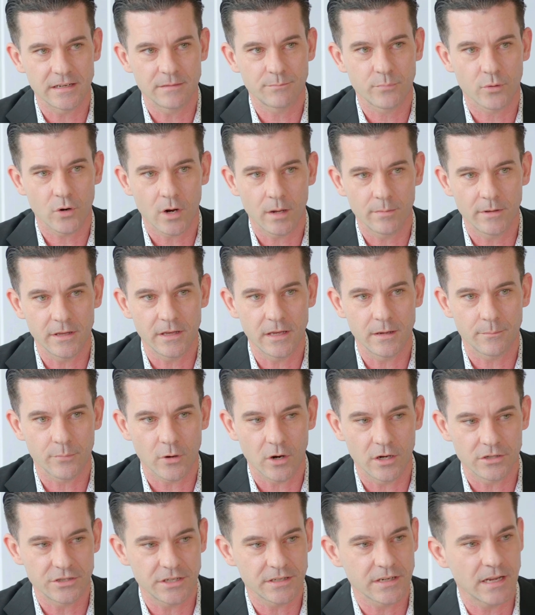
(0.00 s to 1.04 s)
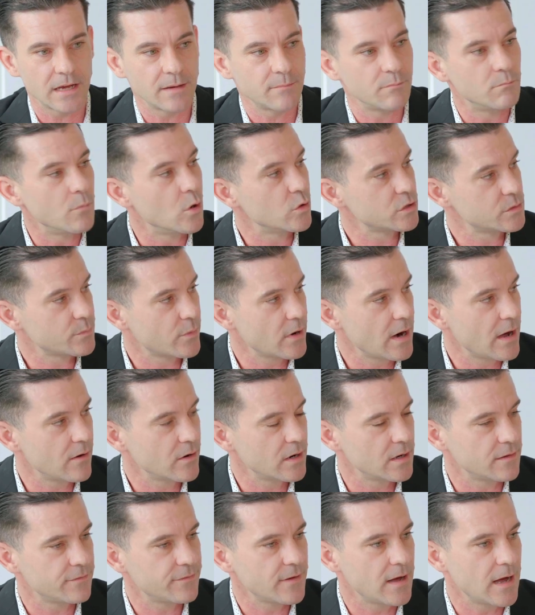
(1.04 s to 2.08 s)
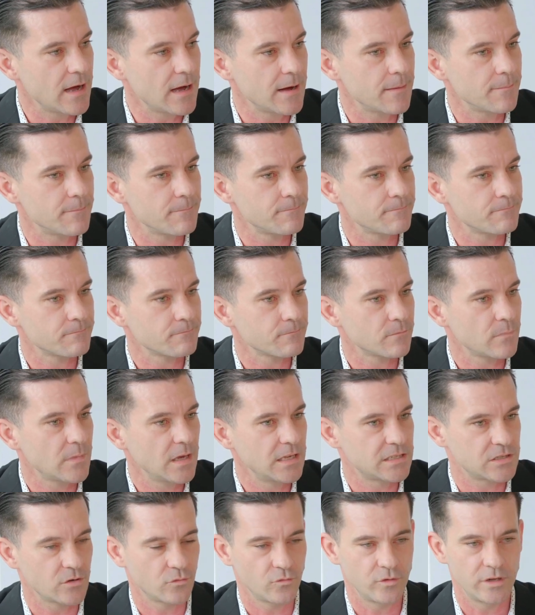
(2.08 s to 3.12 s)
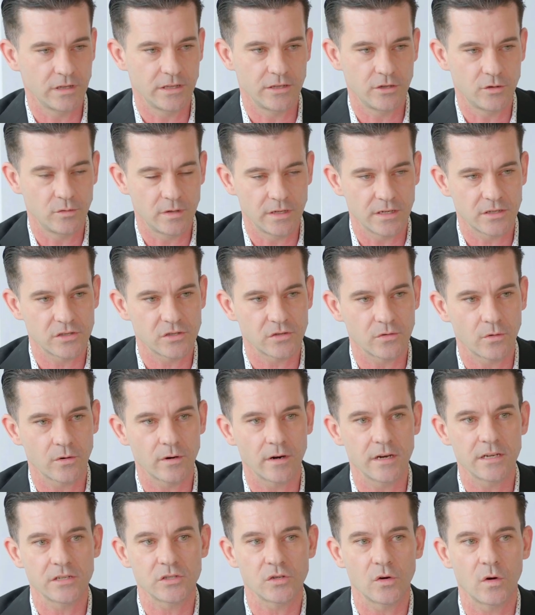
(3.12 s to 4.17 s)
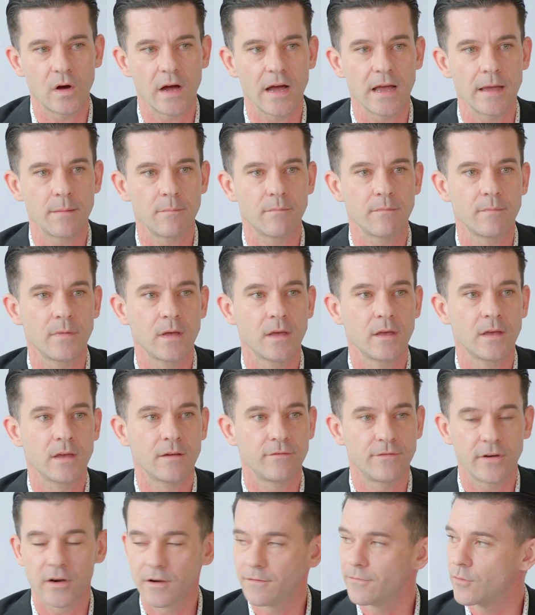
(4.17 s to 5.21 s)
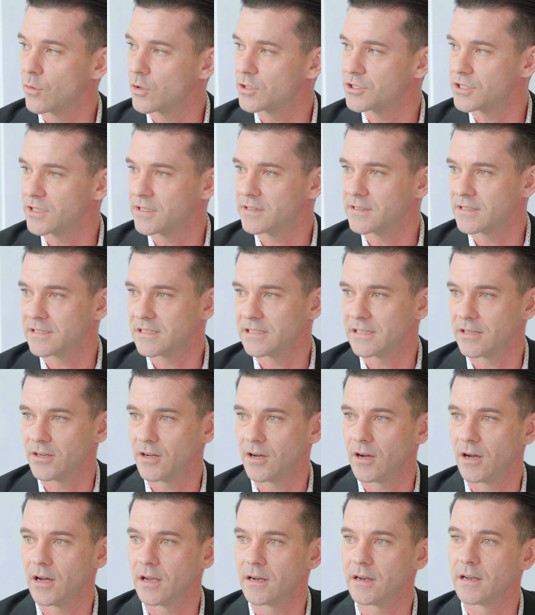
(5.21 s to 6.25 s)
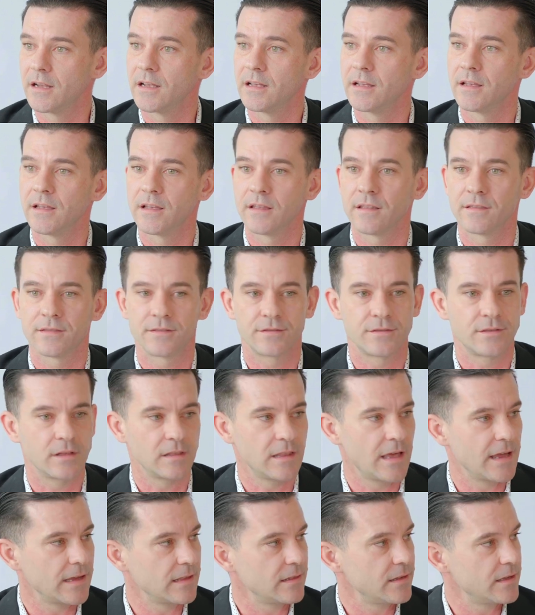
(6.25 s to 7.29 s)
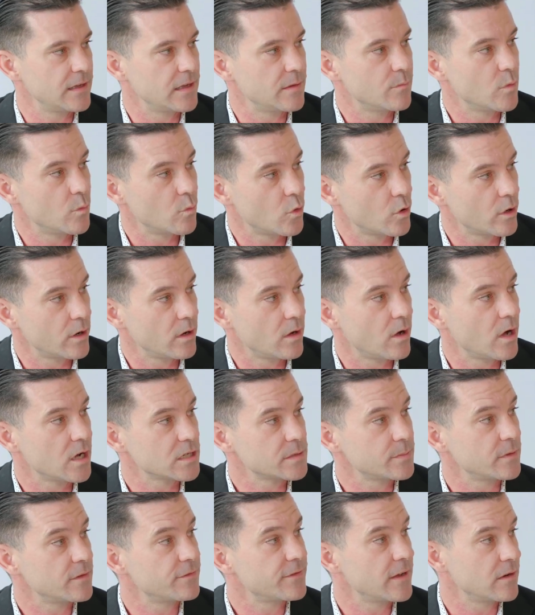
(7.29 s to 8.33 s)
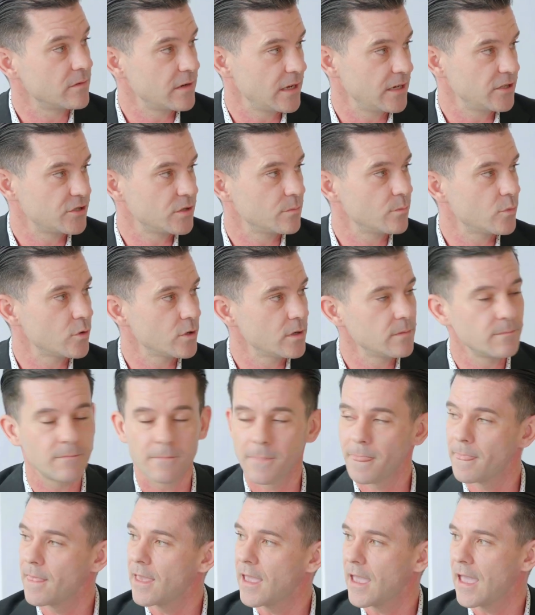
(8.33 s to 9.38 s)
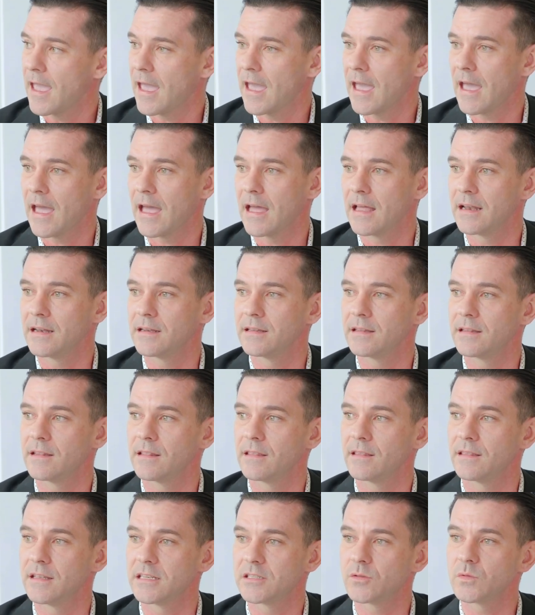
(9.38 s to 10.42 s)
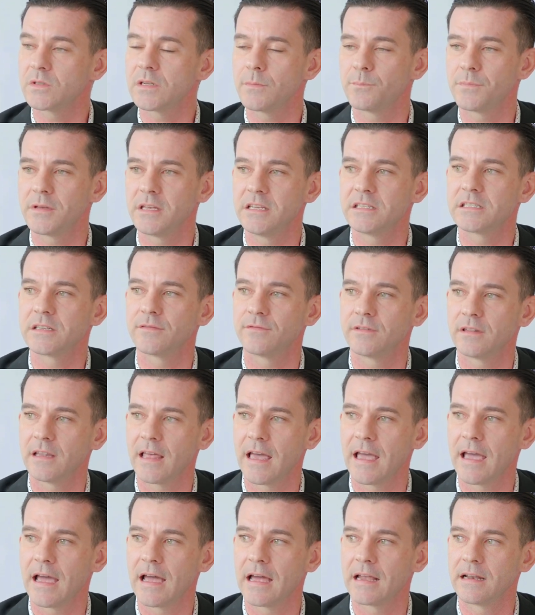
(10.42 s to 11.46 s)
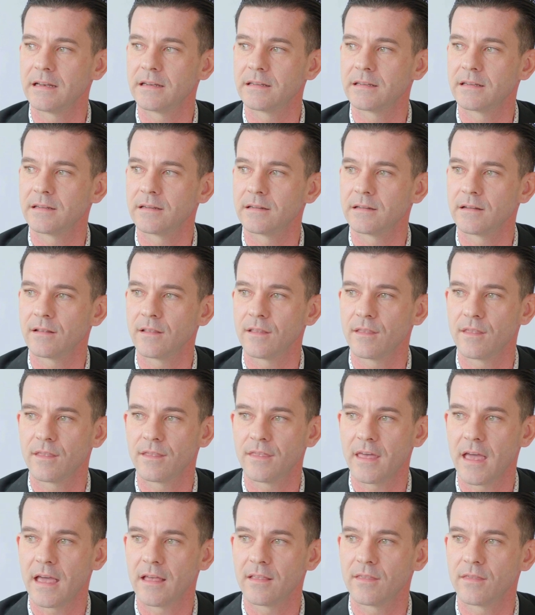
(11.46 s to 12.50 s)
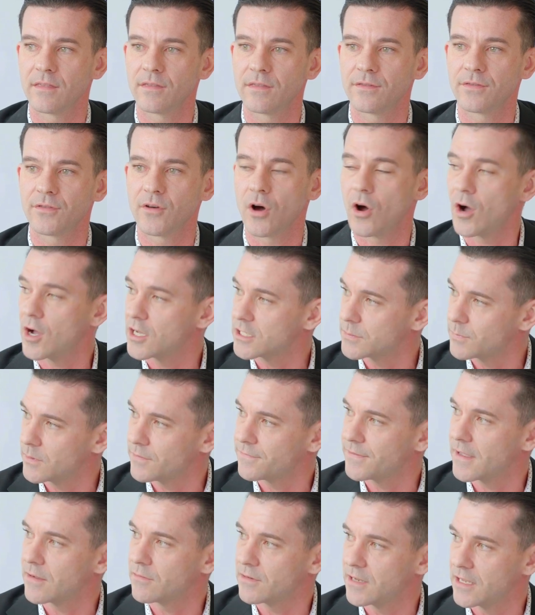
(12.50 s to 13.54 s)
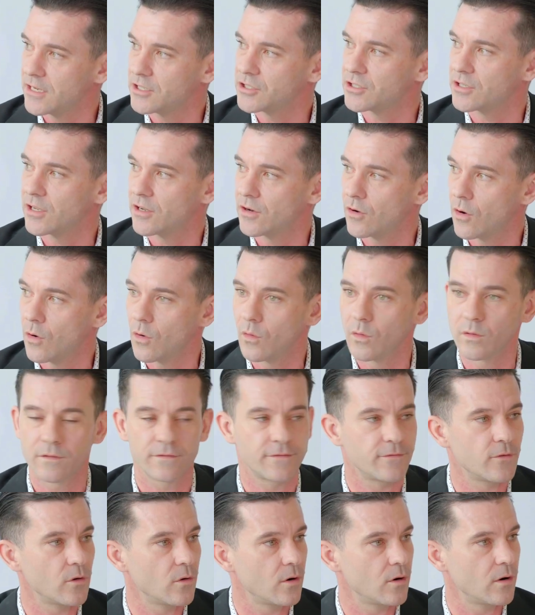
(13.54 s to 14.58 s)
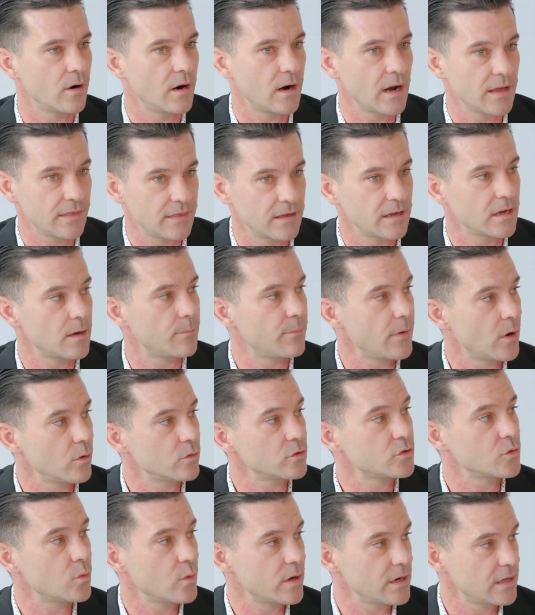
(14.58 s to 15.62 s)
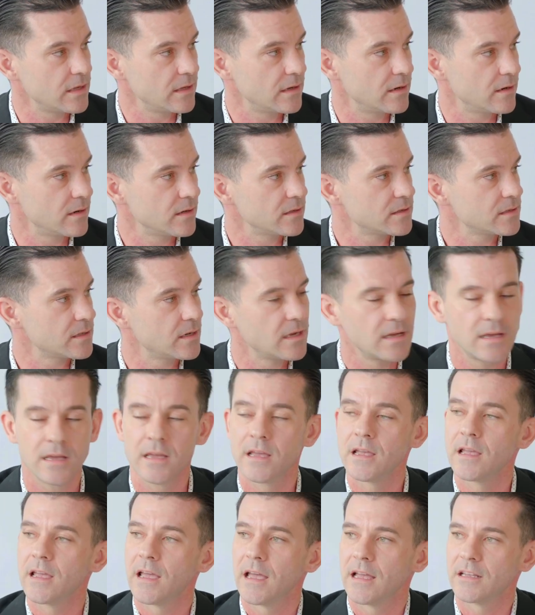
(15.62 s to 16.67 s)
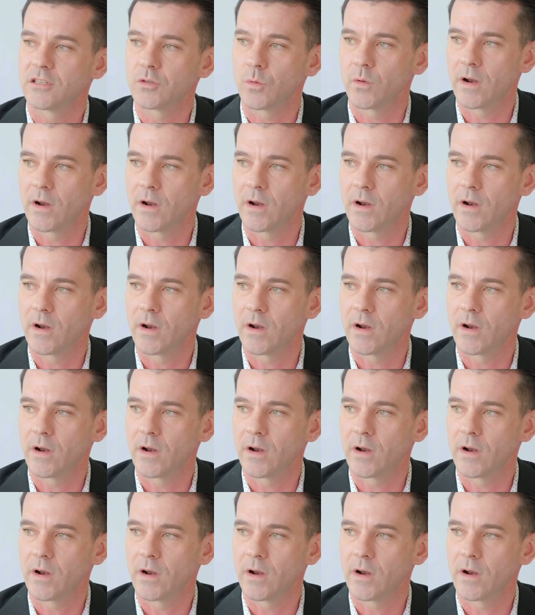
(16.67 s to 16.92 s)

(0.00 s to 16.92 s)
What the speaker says: probably a project I'm most proud of. It's a really unique story. So I'm very fortunate to sit on the Langley Memorial Hospital Foundation Board. And this was a piece of land that the hospital foundation had owned for, I think, about 20 years. And so when